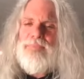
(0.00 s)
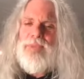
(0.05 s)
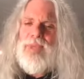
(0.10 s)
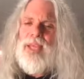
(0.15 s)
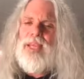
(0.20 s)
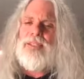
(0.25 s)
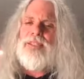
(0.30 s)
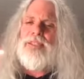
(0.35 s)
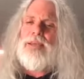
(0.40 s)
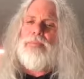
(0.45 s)

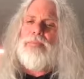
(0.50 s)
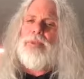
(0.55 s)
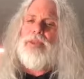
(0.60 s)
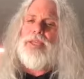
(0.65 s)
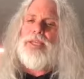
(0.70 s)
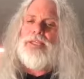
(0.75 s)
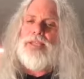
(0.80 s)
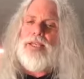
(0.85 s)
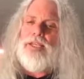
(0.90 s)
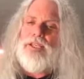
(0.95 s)
And some of
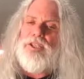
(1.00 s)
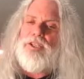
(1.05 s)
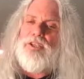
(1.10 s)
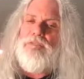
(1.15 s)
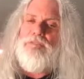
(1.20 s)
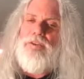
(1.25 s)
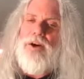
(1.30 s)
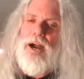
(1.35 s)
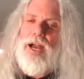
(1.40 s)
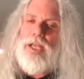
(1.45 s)
these initial
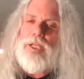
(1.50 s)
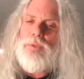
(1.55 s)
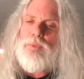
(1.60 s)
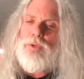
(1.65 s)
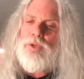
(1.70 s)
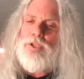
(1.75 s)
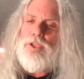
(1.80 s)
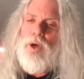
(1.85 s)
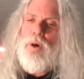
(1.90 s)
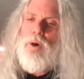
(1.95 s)
fines were
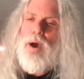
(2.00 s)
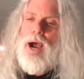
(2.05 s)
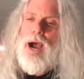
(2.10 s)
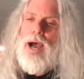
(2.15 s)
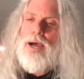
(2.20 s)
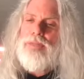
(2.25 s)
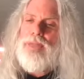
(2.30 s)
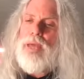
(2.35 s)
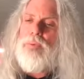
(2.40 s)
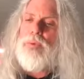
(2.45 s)
so
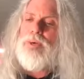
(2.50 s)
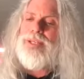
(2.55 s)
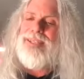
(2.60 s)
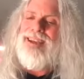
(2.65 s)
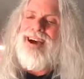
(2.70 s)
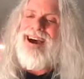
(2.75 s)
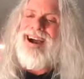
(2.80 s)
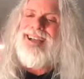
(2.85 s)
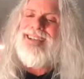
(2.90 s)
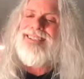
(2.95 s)
high, they were as
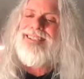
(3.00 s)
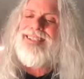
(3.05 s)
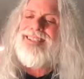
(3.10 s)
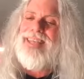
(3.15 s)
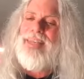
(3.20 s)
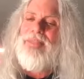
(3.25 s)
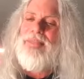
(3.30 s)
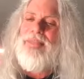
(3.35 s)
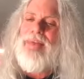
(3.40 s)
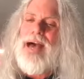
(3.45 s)
high as
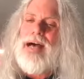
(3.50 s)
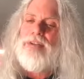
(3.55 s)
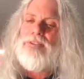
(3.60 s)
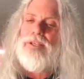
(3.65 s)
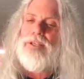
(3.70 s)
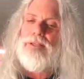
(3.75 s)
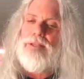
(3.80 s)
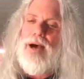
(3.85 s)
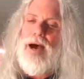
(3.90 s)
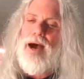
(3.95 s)

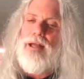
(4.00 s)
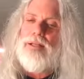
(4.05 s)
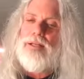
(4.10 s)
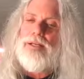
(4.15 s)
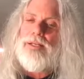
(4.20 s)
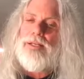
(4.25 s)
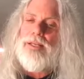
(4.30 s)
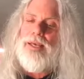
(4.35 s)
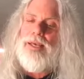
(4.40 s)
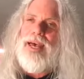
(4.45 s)

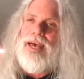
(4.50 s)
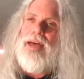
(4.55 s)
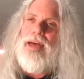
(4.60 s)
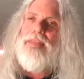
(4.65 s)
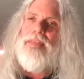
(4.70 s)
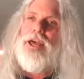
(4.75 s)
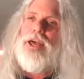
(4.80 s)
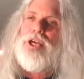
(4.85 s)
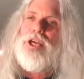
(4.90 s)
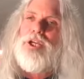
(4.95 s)
$10,000, and
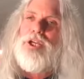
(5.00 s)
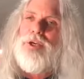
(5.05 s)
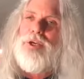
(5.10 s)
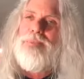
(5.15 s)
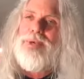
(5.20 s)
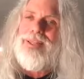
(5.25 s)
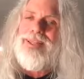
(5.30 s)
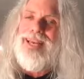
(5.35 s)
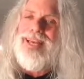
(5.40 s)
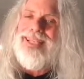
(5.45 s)
they
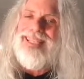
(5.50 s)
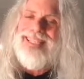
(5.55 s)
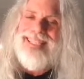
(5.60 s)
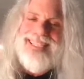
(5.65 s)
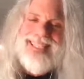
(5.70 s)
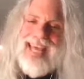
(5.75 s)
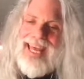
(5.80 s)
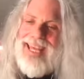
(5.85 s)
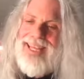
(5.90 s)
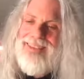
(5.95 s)
accumulate
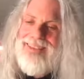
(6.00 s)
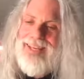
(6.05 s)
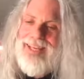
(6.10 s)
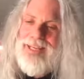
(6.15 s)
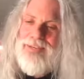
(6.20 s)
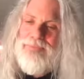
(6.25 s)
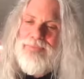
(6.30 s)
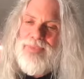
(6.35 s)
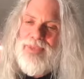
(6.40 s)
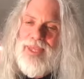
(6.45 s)

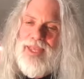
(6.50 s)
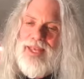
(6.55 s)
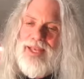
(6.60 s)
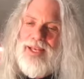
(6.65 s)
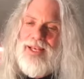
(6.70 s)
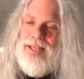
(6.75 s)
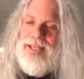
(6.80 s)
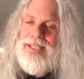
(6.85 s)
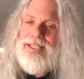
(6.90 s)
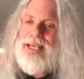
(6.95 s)
daily.
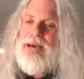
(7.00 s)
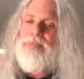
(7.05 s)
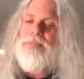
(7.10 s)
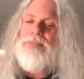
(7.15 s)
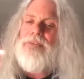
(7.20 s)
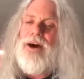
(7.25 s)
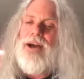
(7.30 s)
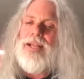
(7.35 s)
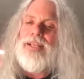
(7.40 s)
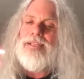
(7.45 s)
Some
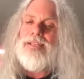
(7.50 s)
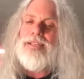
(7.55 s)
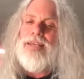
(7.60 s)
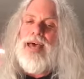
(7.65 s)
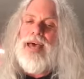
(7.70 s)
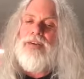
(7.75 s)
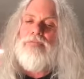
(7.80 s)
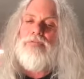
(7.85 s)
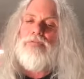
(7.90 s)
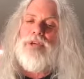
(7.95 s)
fines
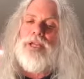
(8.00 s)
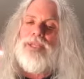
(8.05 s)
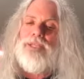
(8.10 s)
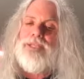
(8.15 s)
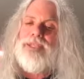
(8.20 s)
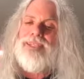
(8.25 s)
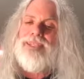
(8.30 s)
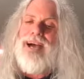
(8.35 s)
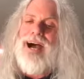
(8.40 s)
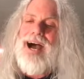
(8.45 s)
have
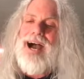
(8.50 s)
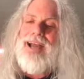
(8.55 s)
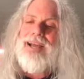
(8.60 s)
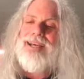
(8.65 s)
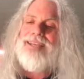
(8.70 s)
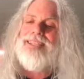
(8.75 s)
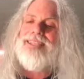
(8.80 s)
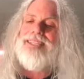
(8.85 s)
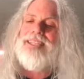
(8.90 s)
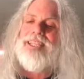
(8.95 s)
reached as high
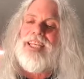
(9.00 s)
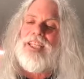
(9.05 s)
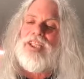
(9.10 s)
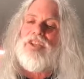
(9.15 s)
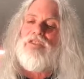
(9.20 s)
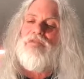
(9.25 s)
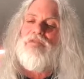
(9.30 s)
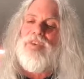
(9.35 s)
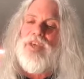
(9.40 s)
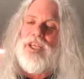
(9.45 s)
as
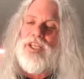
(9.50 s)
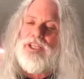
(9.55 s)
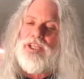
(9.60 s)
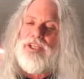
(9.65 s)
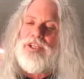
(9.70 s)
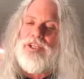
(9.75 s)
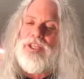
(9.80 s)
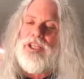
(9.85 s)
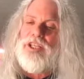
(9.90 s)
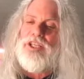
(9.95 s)
6
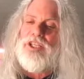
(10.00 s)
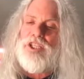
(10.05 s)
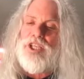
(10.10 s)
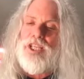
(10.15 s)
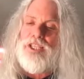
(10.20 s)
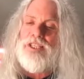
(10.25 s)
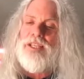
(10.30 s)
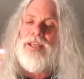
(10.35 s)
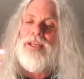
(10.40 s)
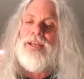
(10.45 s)
figures in
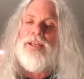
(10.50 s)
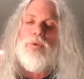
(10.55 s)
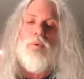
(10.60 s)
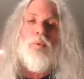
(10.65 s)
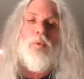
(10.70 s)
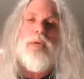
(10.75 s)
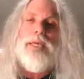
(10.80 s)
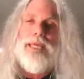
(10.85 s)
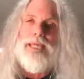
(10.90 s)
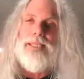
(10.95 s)
just
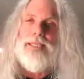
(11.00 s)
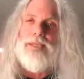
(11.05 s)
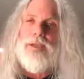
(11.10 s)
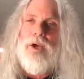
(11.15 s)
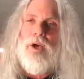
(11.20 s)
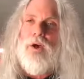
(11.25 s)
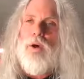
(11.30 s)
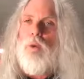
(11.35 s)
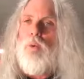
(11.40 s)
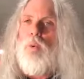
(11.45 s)
weeks,
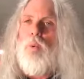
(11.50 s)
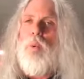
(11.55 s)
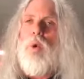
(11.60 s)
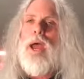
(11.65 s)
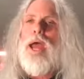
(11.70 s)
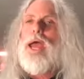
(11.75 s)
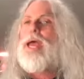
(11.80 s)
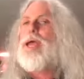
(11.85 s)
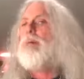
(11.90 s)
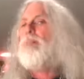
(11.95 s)

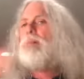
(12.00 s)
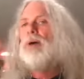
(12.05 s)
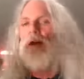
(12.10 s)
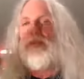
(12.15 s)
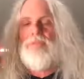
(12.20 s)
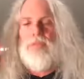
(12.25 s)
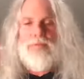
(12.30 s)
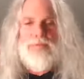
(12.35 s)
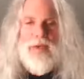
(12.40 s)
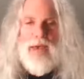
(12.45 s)
way
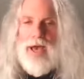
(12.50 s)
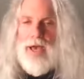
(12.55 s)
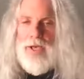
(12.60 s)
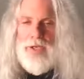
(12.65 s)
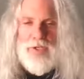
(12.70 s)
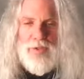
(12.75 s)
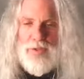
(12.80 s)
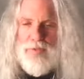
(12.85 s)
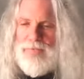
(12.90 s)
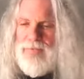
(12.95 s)
above the
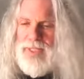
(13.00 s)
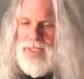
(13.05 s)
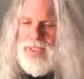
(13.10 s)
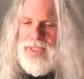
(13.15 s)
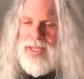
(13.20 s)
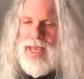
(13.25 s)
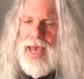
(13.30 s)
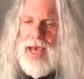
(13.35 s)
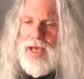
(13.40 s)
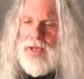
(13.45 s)
value of
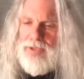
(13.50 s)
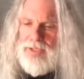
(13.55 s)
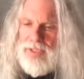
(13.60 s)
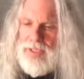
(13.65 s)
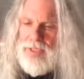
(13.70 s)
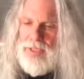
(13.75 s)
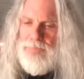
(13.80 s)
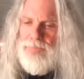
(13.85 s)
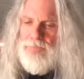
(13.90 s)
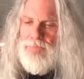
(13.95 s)
these houses.